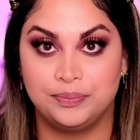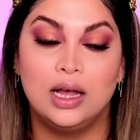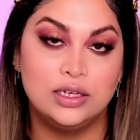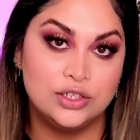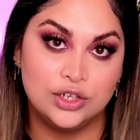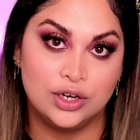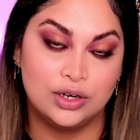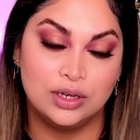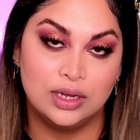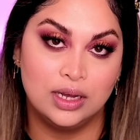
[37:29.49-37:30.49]

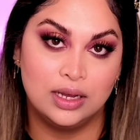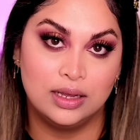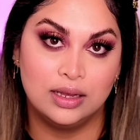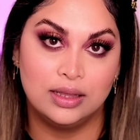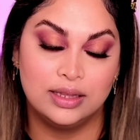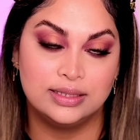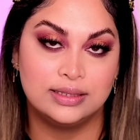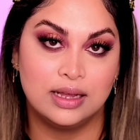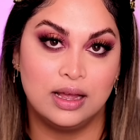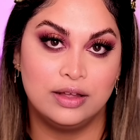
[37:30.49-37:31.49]
Under this
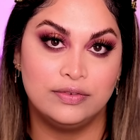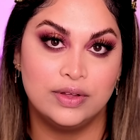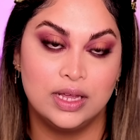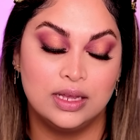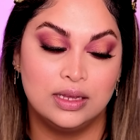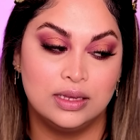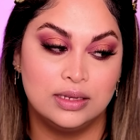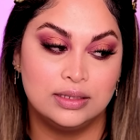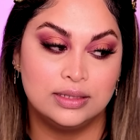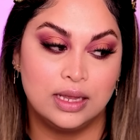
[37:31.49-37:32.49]
scarf,
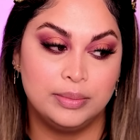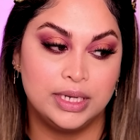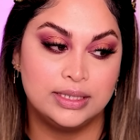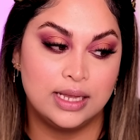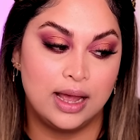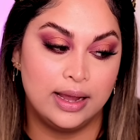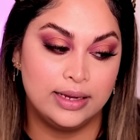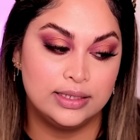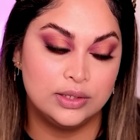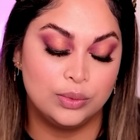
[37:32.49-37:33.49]
Samia's
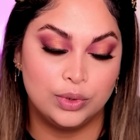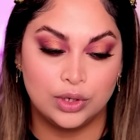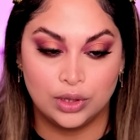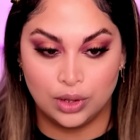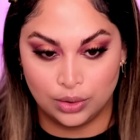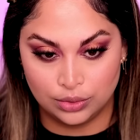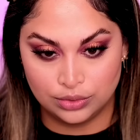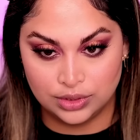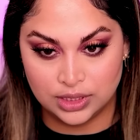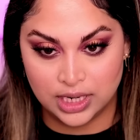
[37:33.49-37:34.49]
eyes were
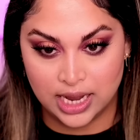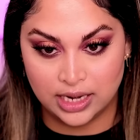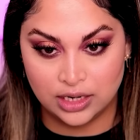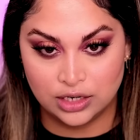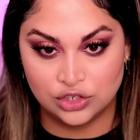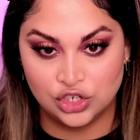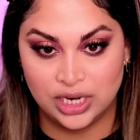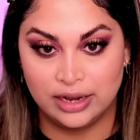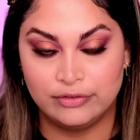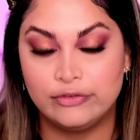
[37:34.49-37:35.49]
closed and
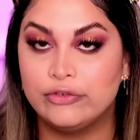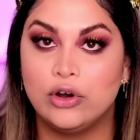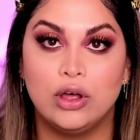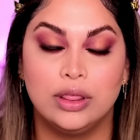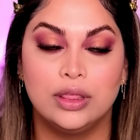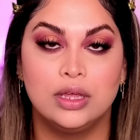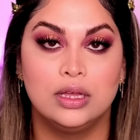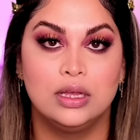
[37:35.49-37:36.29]
she had froth